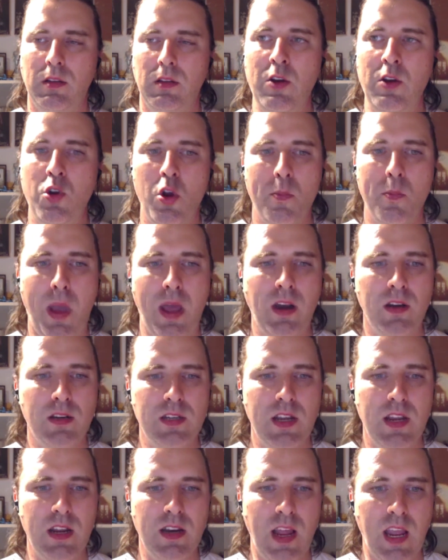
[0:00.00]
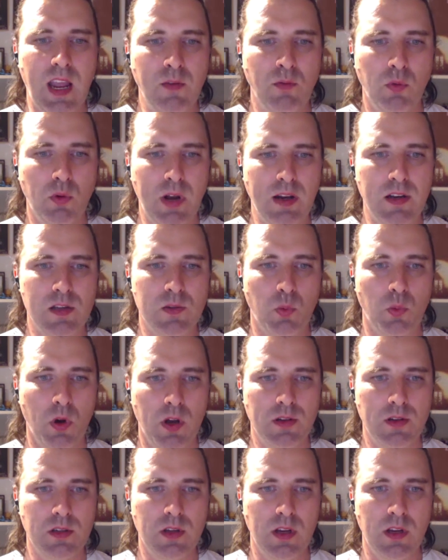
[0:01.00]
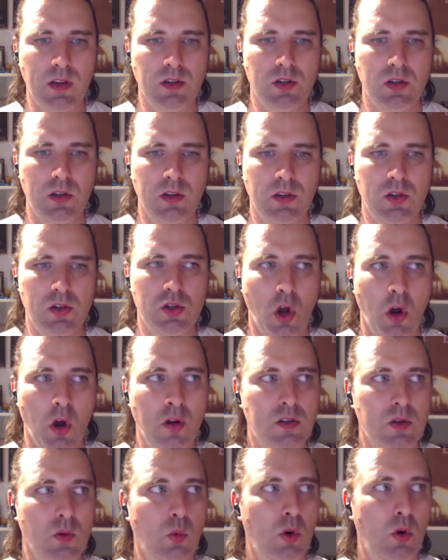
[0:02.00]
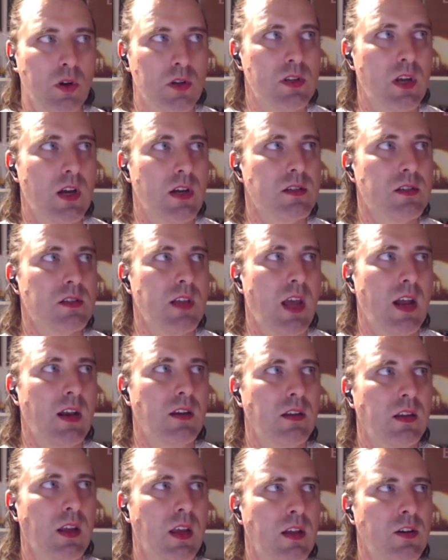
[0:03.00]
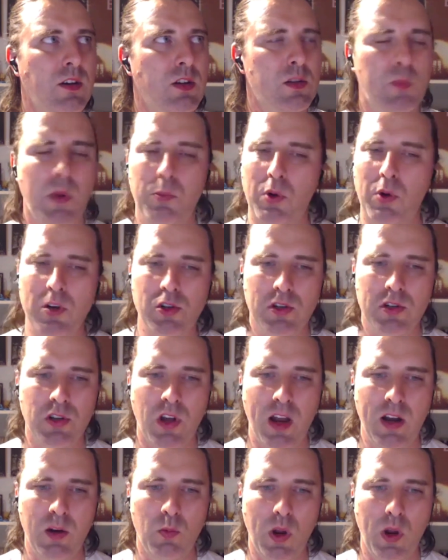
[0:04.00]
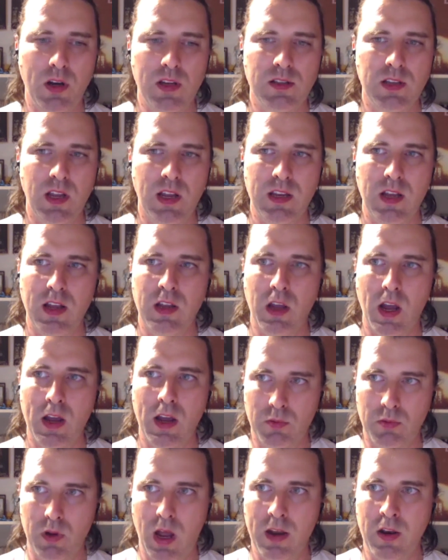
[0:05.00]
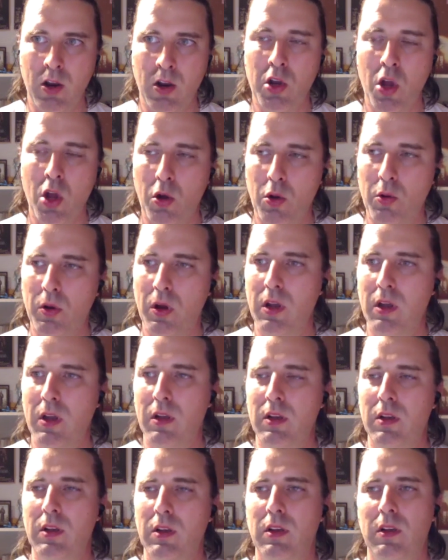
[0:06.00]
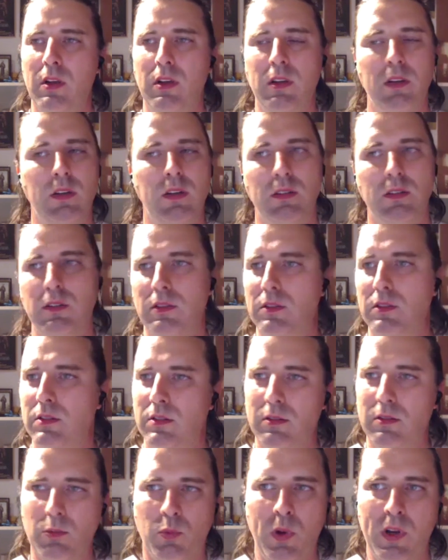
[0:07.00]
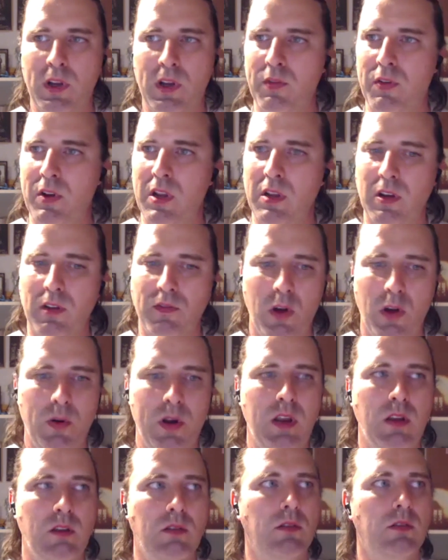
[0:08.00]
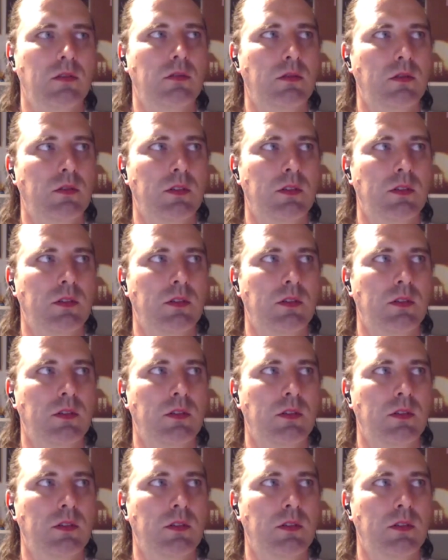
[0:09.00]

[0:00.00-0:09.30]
inhumanity and evil at its worst is shown towards us, that can just be brushed aside away. And I know we're living in a very